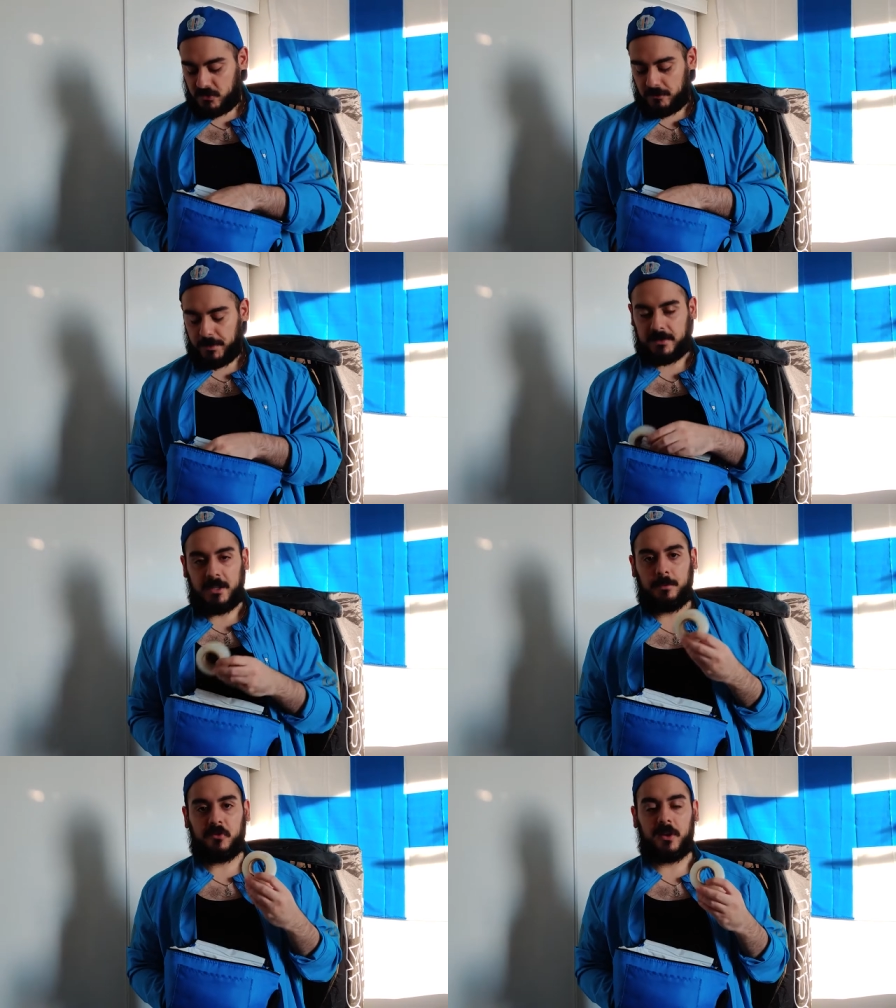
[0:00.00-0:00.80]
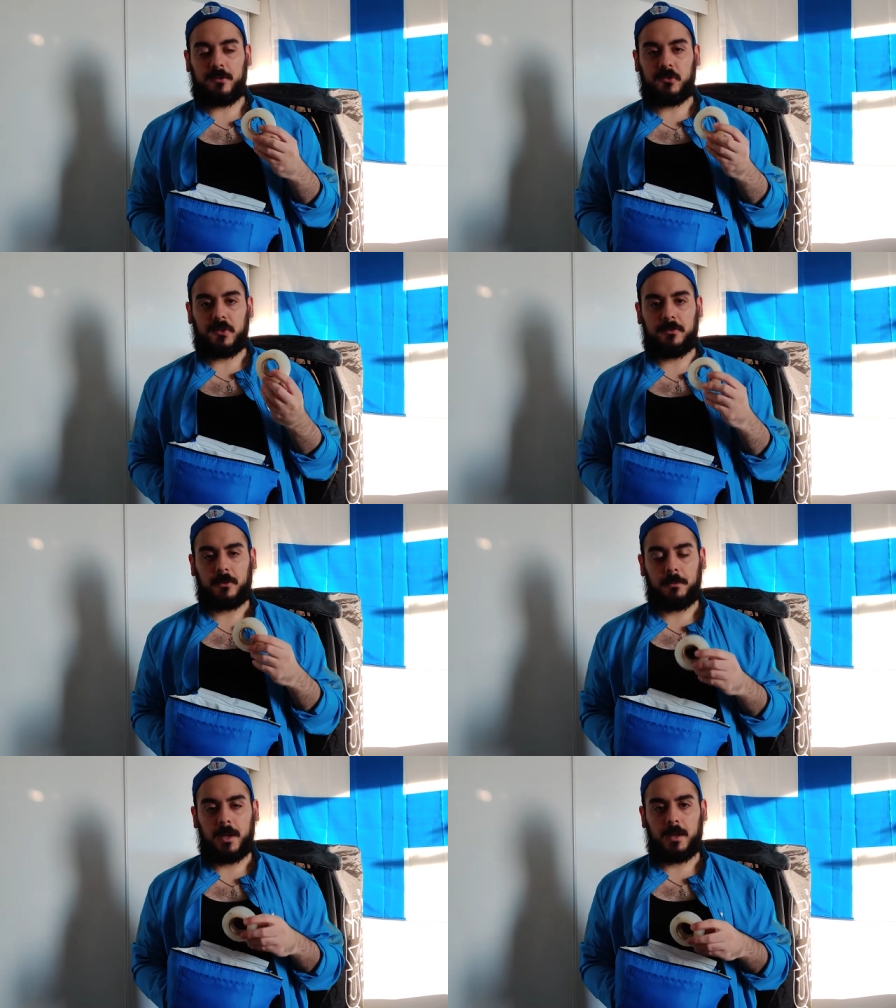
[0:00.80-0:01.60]
Shin pad tape is obviously
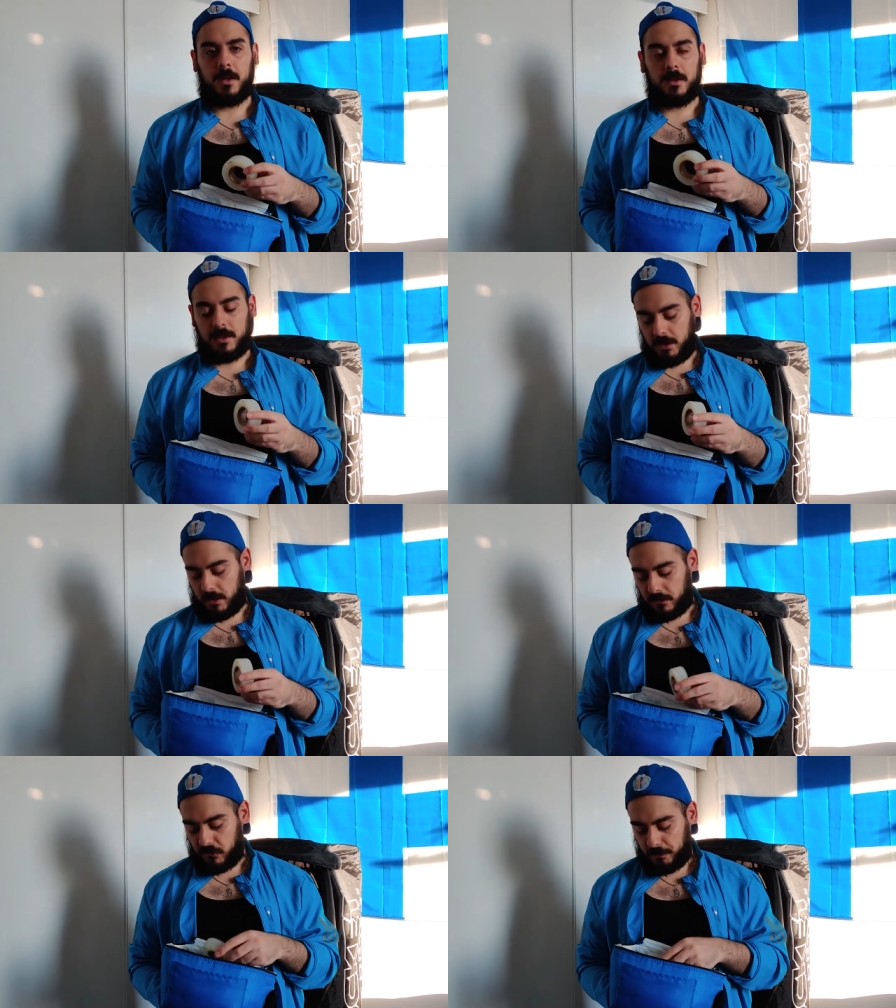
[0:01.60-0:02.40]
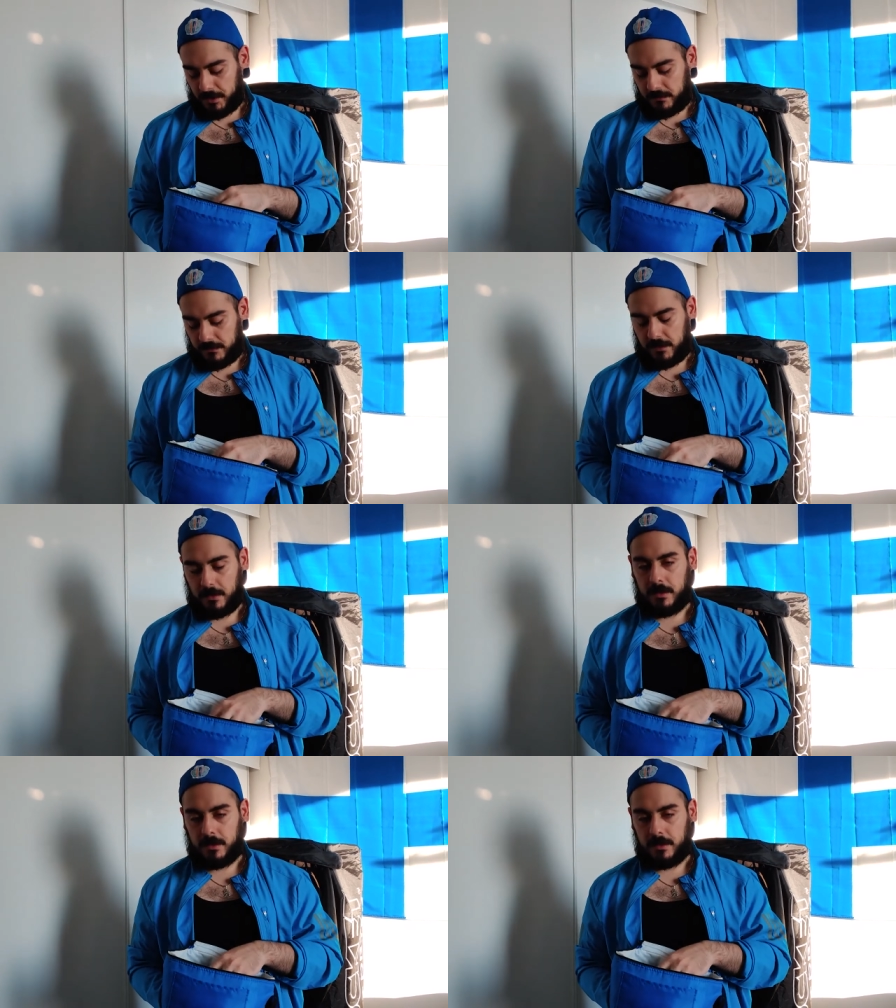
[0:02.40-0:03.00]
for my knee guards, but